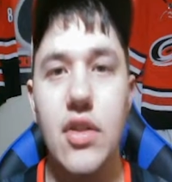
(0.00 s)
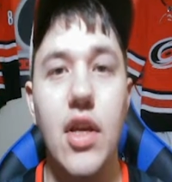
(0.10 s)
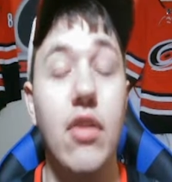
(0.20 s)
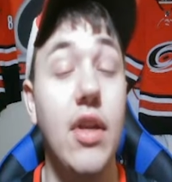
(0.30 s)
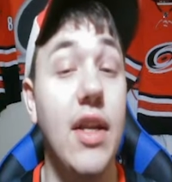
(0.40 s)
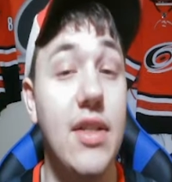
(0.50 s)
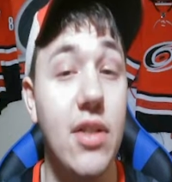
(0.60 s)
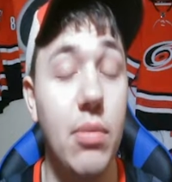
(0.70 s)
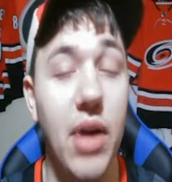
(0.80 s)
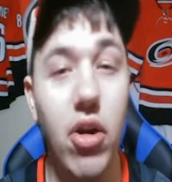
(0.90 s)
Carolina heads to
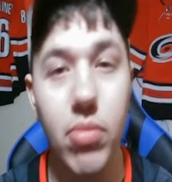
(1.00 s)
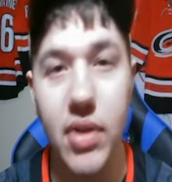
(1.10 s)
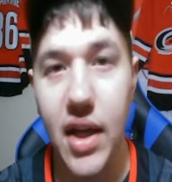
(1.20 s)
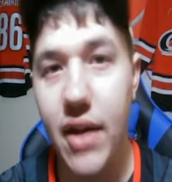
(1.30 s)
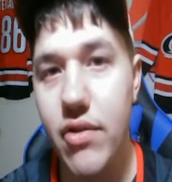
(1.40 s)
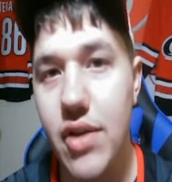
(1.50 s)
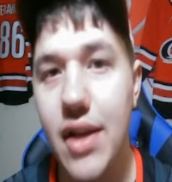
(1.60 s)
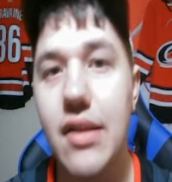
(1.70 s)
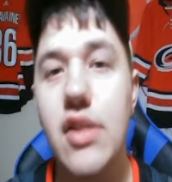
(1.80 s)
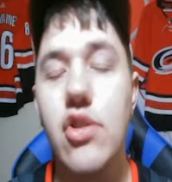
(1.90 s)
the power play after
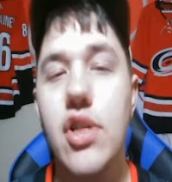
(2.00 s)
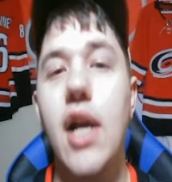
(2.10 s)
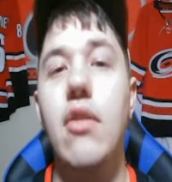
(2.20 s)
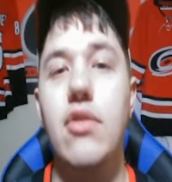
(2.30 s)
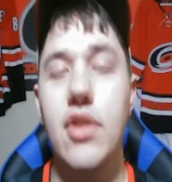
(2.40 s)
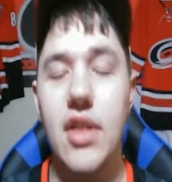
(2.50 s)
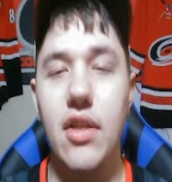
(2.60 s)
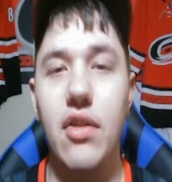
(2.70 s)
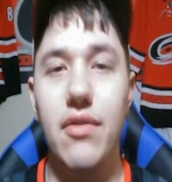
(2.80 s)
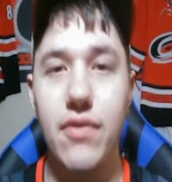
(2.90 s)
LA challenges it,
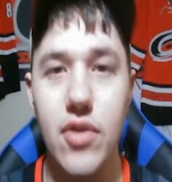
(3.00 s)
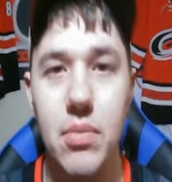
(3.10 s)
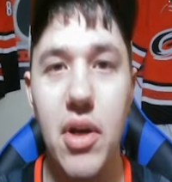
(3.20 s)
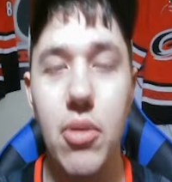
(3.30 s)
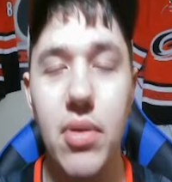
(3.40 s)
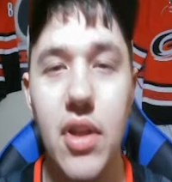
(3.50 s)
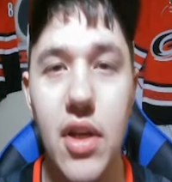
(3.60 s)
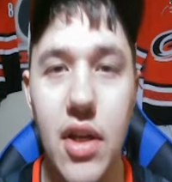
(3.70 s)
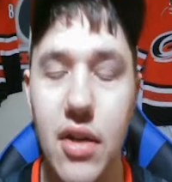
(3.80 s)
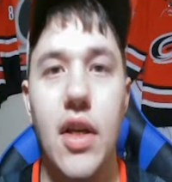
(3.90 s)
their first power play of the night.